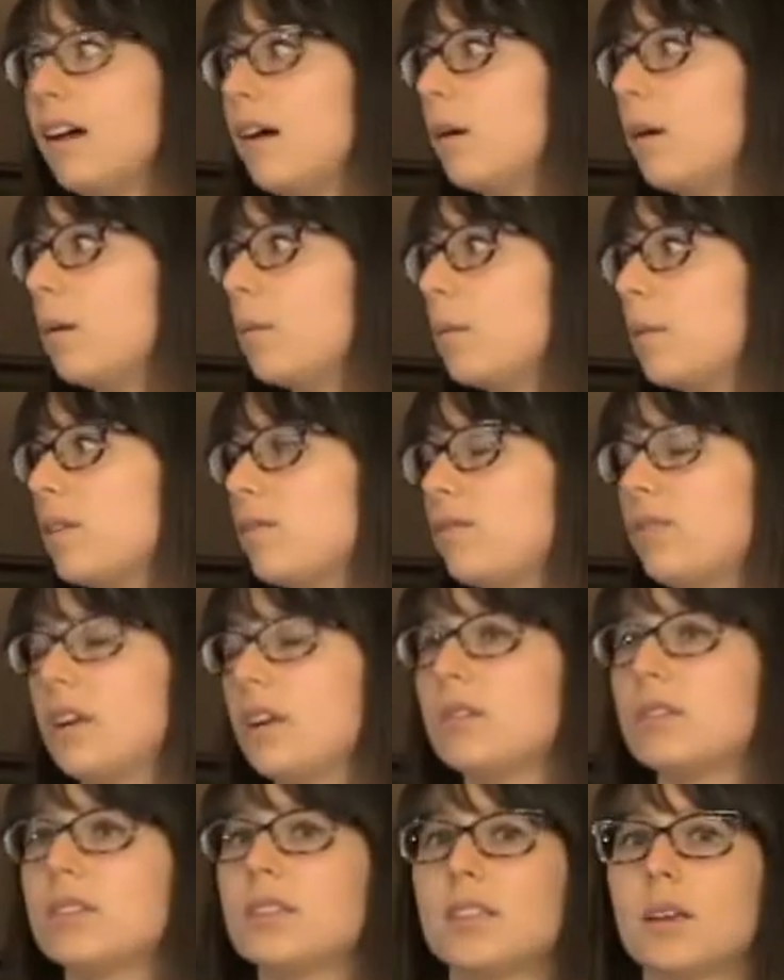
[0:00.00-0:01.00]
Um, I
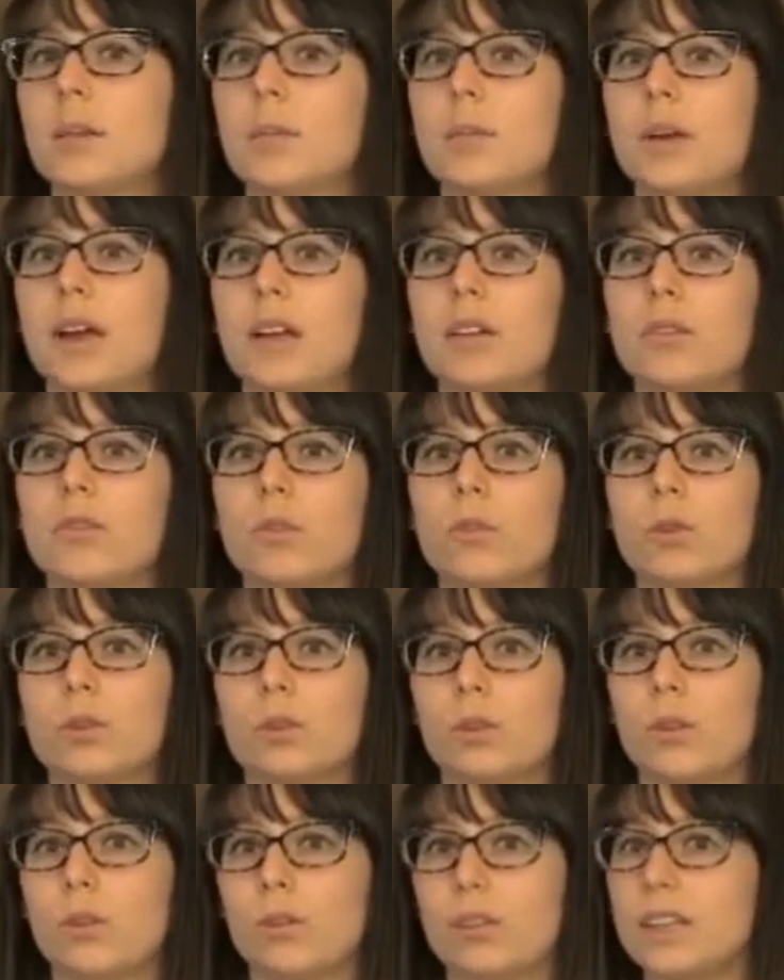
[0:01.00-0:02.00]
found some kind of
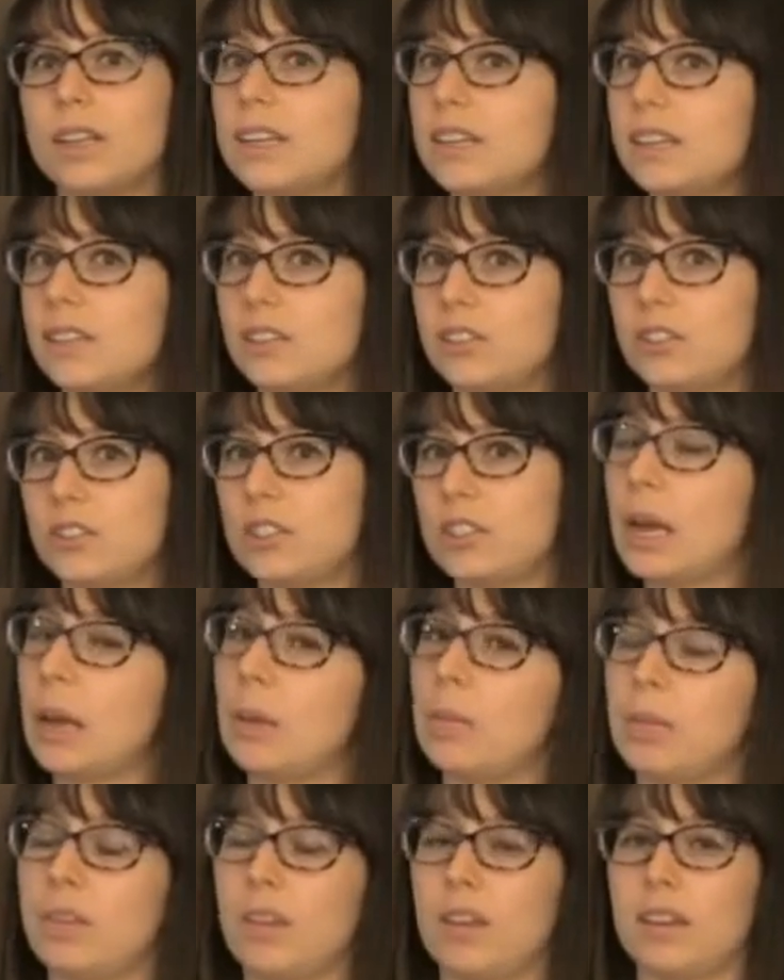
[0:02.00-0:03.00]
granola-ish
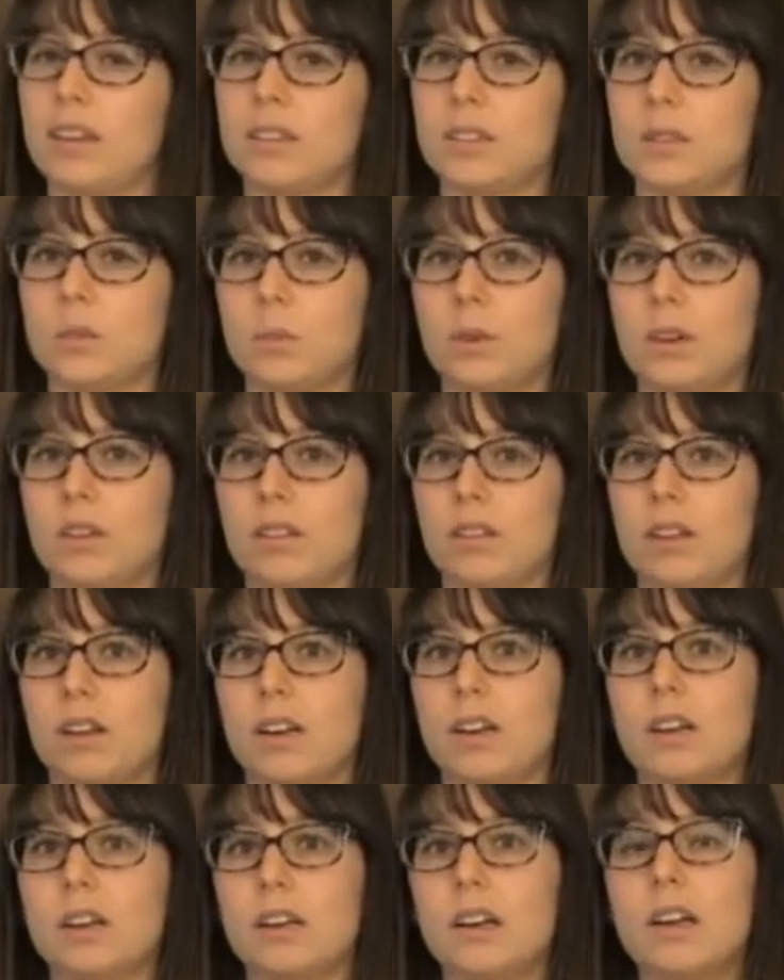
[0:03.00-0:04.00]
type things where
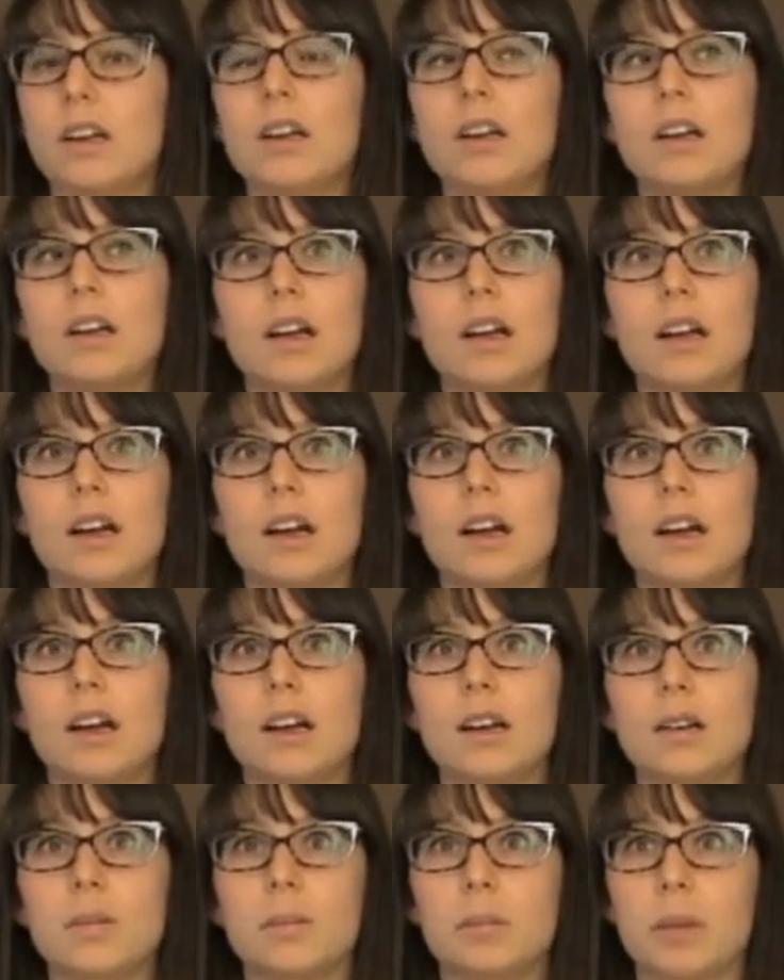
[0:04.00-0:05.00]
they're
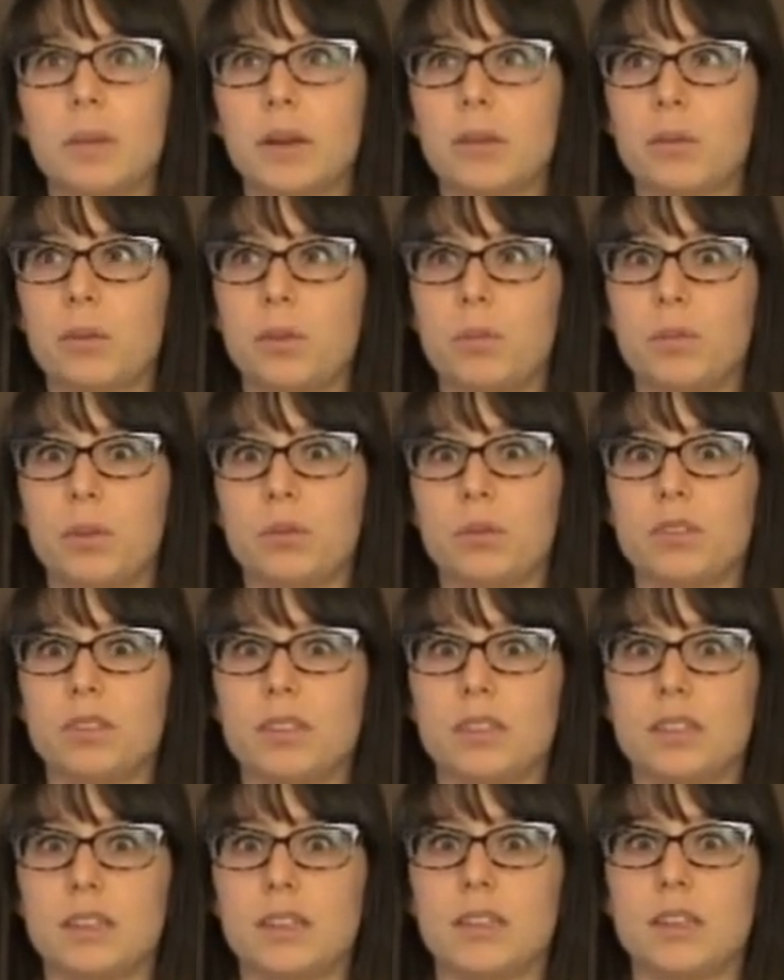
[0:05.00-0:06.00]
uh, made with
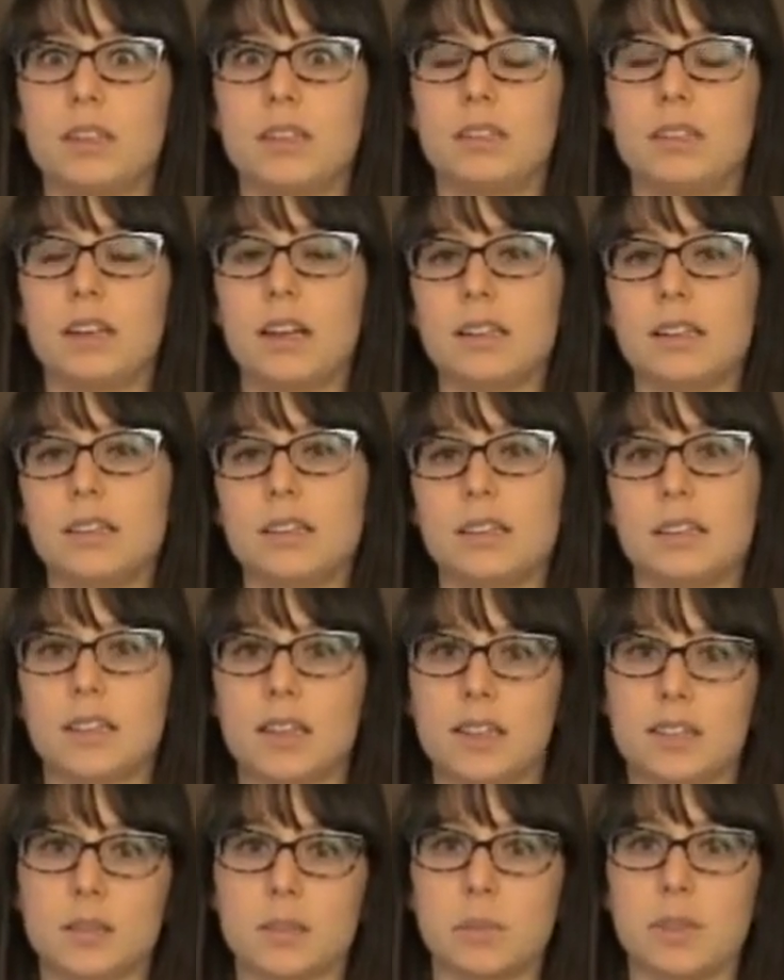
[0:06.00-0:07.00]
mostly nuts and
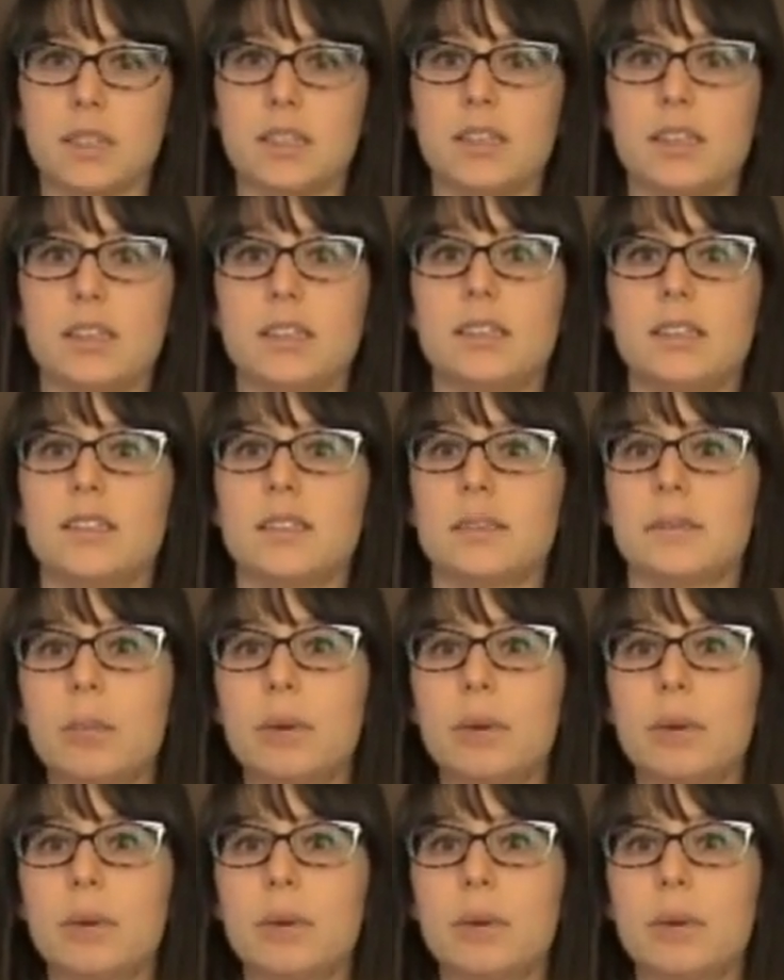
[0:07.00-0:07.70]
sesame seeds.